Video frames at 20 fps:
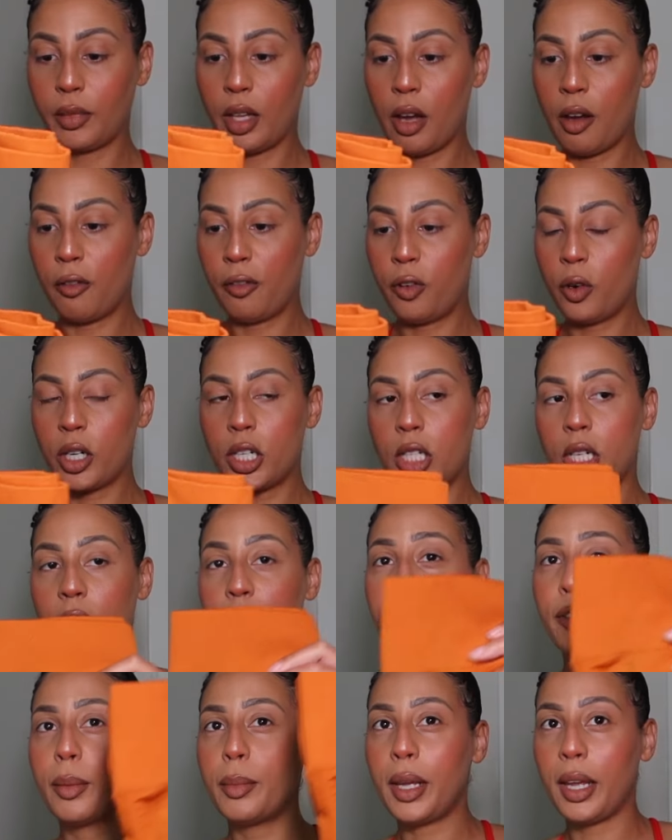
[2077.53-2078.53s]

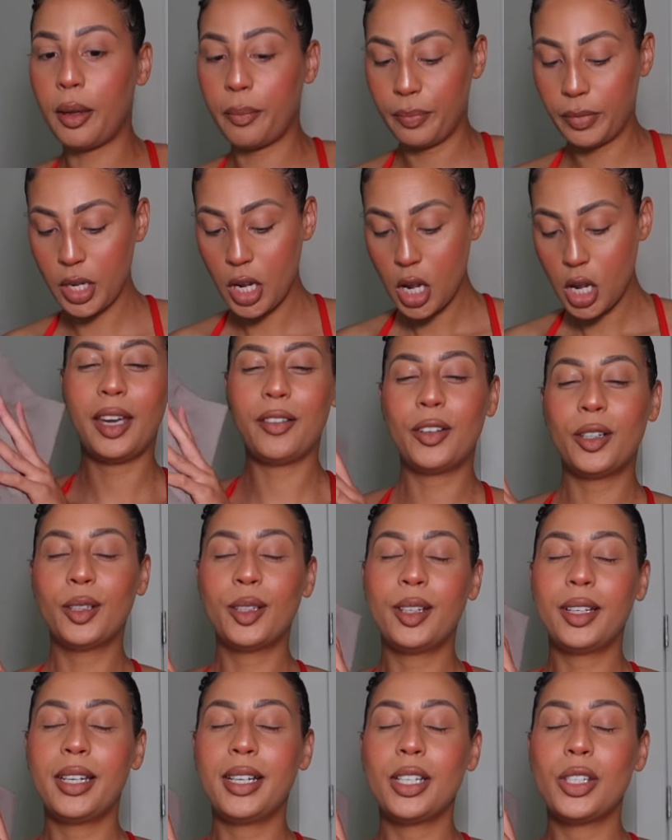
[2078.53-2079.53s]
unfortunate for me. If you're
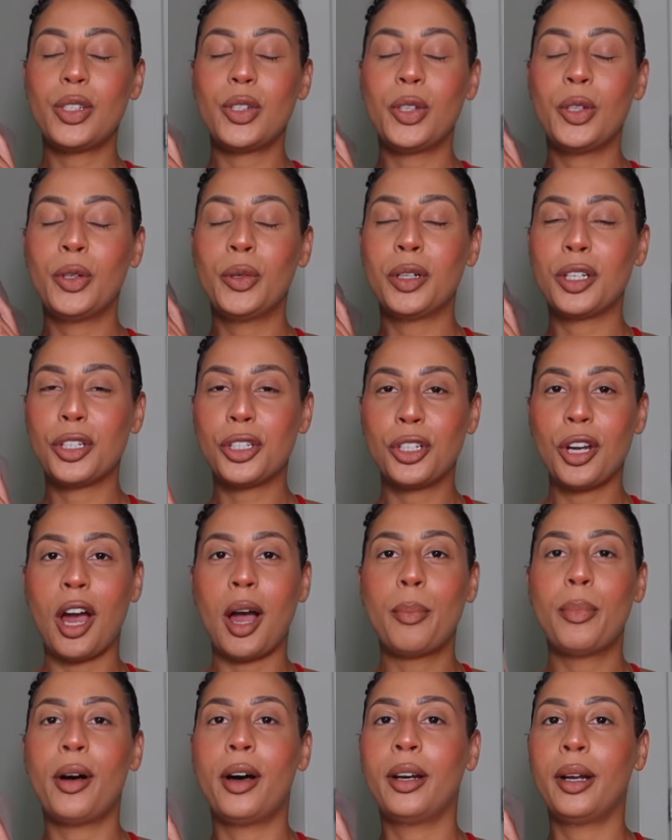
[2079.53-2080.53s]
looking to
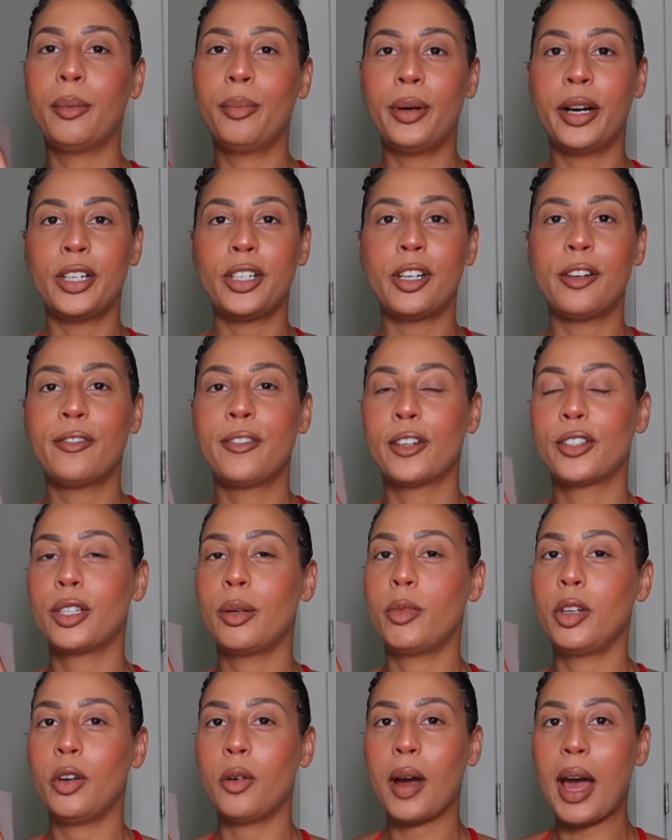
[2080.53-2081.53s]
shop on a budget for
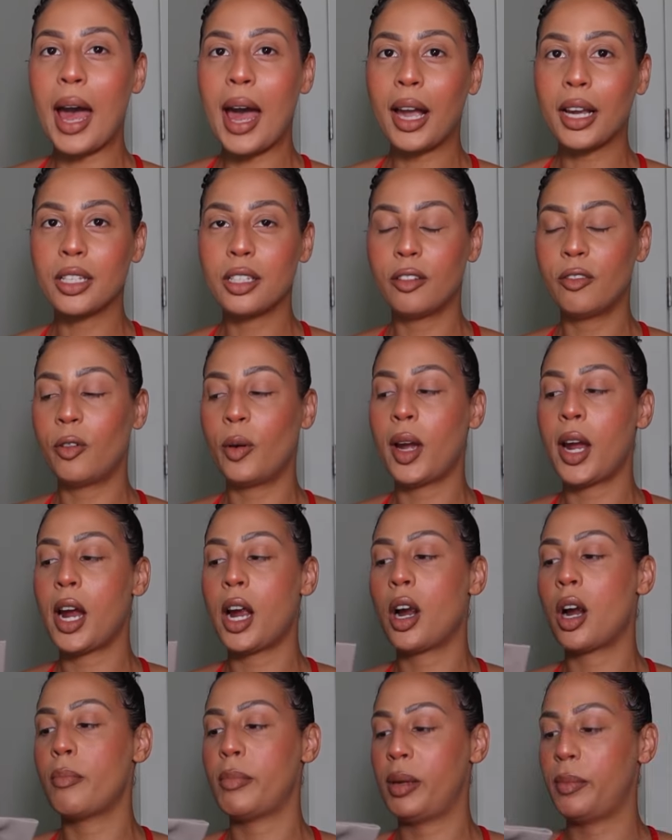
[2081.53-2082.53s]
some new
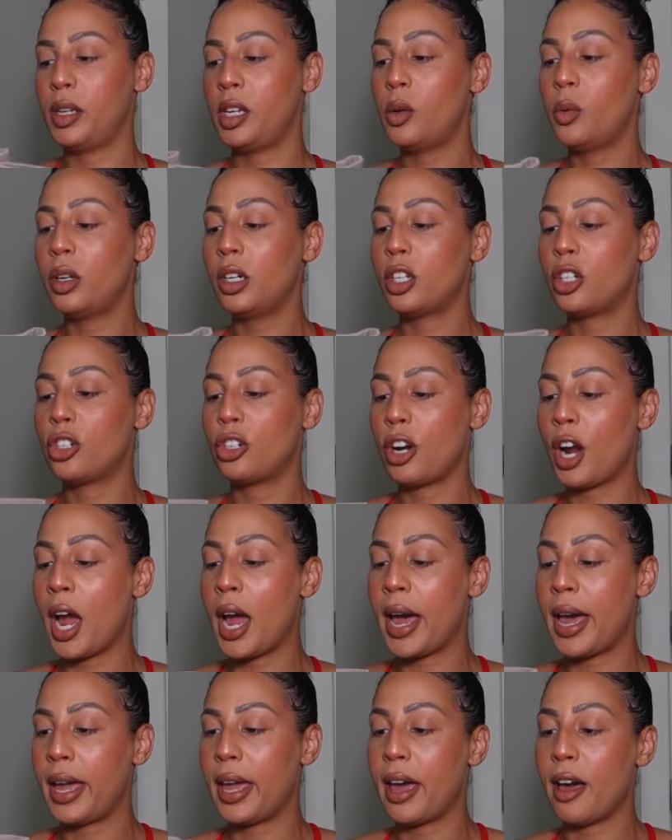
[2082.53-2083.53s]
activewear, or maybe you want to
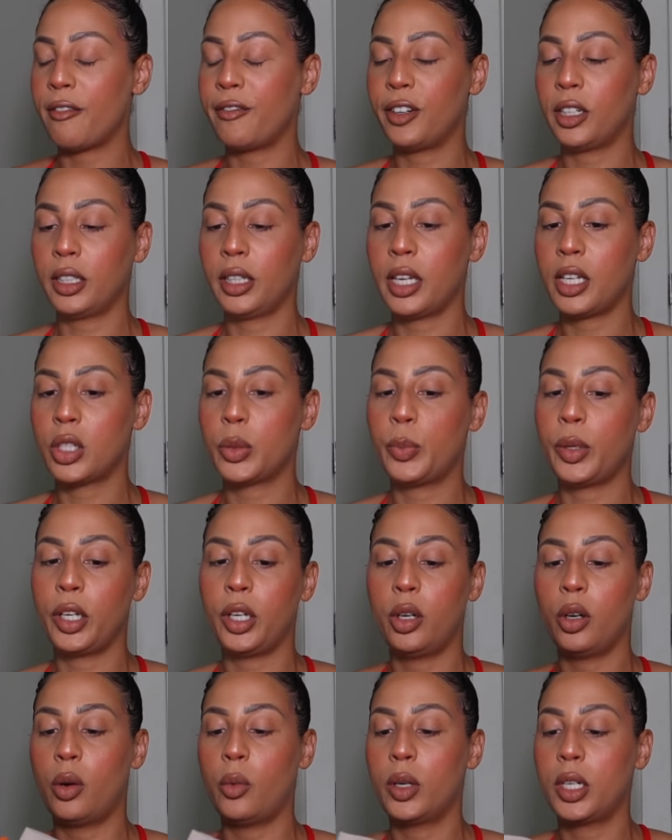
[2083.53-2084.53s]
try Effortless, but
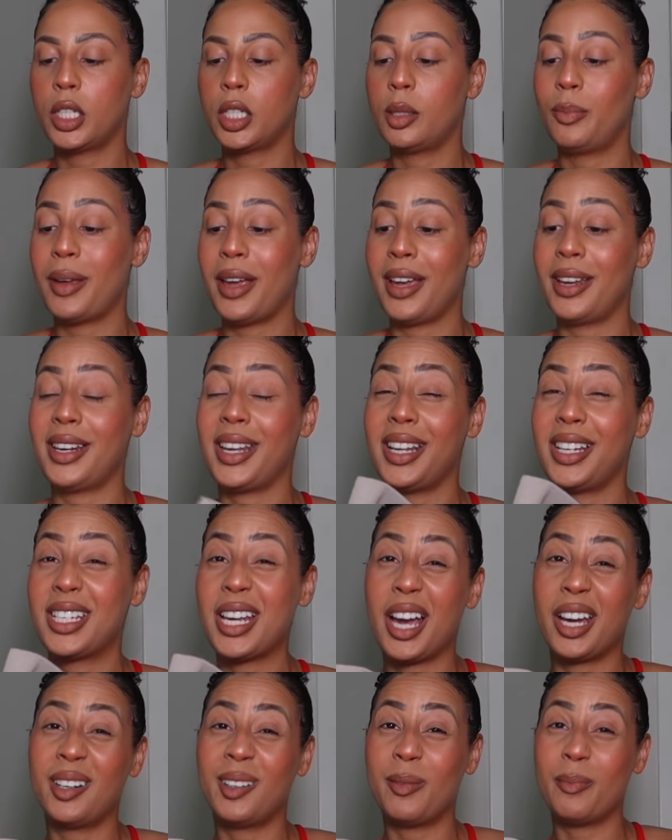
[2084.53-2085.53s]
you don't want to spend a
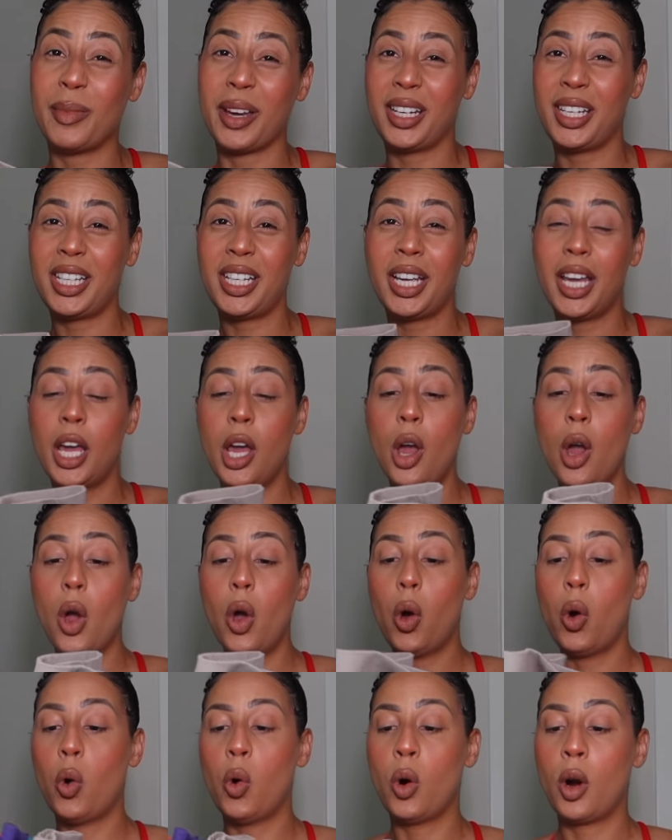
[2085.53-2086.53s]
ton of money
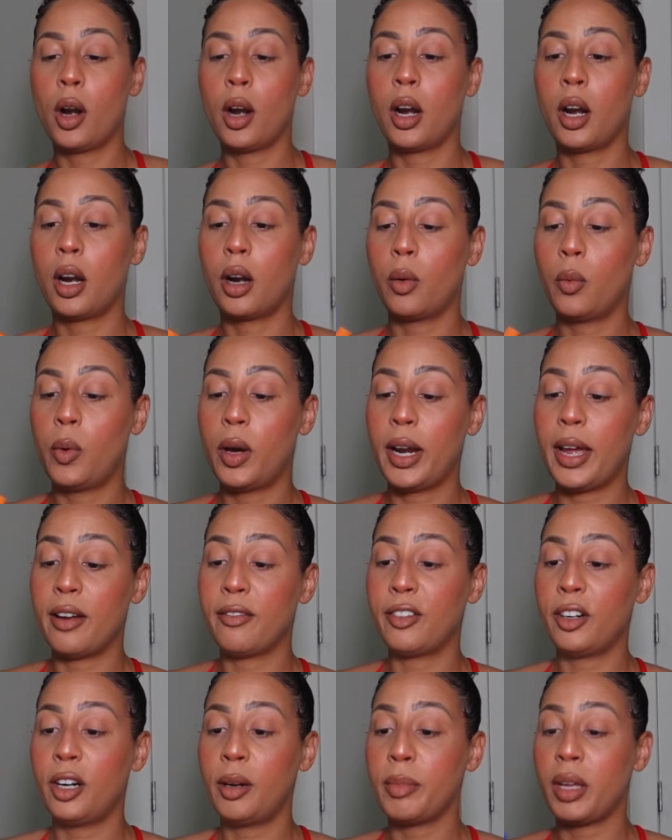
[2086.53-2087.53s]
or
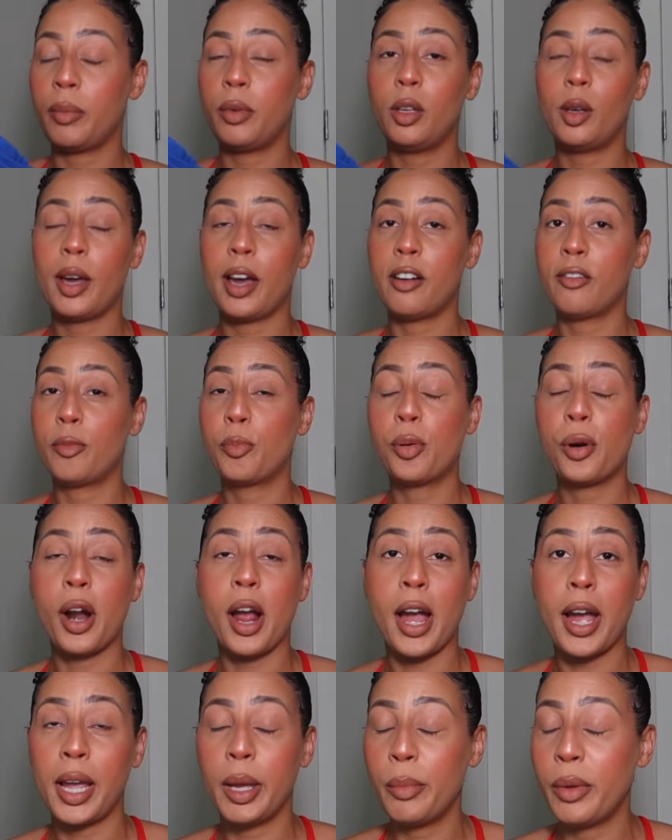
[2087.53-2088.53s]
whatever, maybe you have
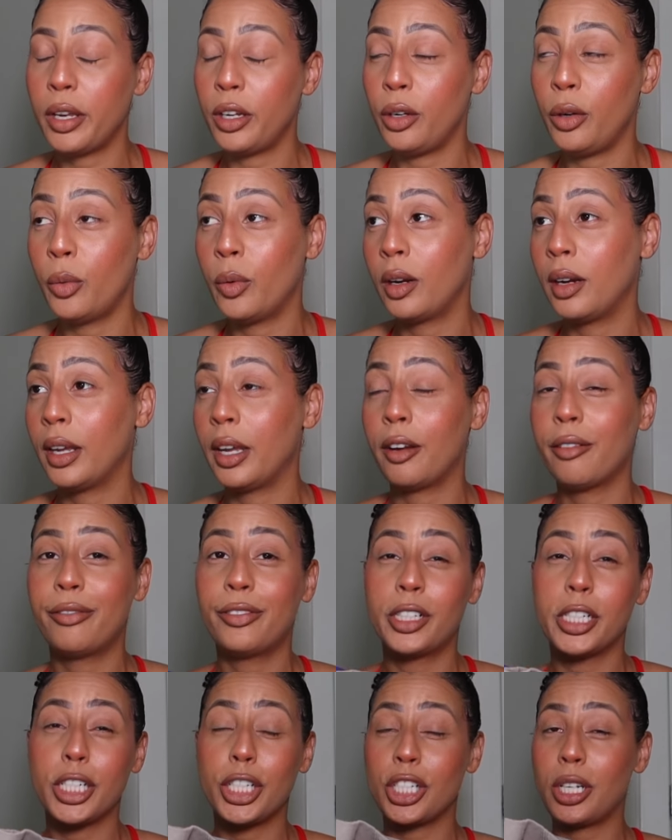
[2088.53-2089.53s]
Prime and you want to get
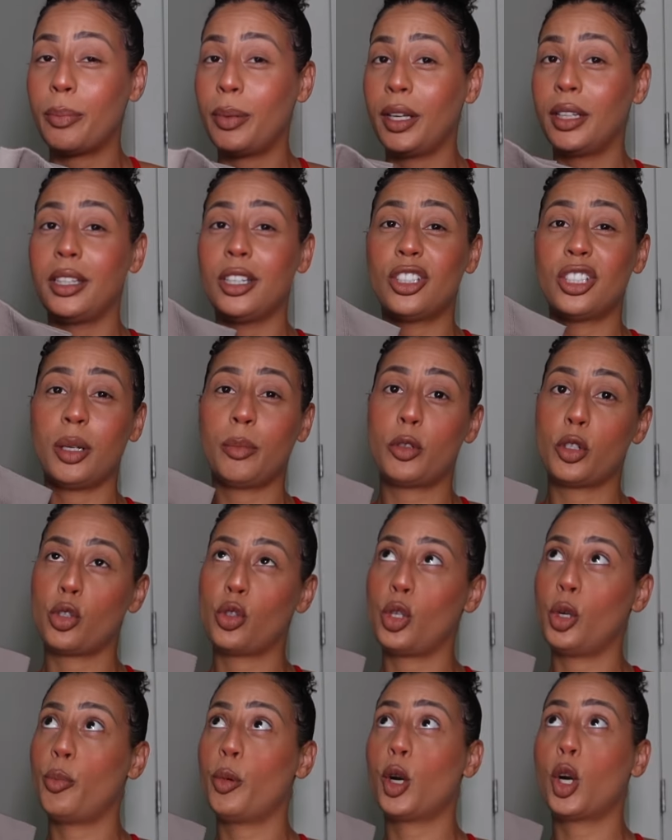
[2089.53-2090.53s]
free shipping, these shipped
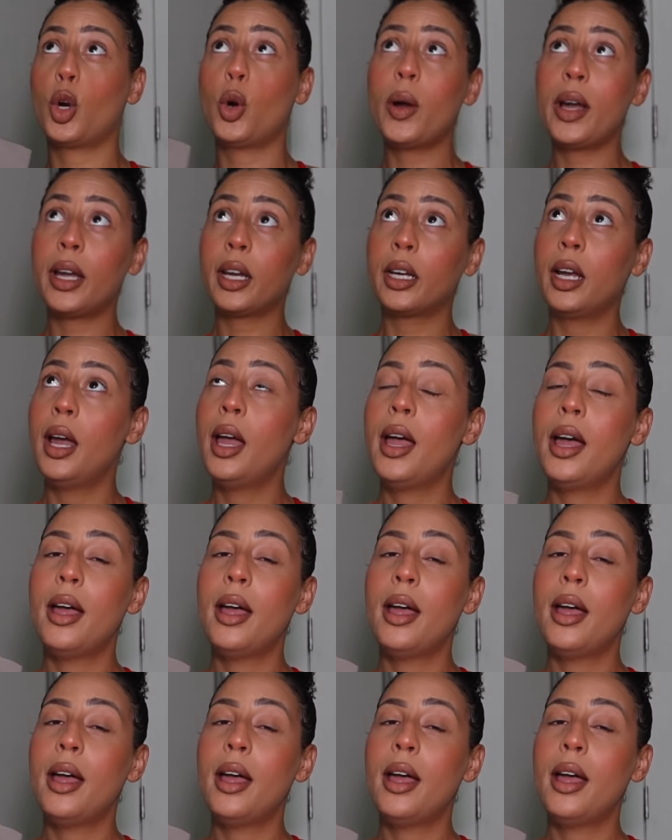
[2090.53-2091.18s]
super quick,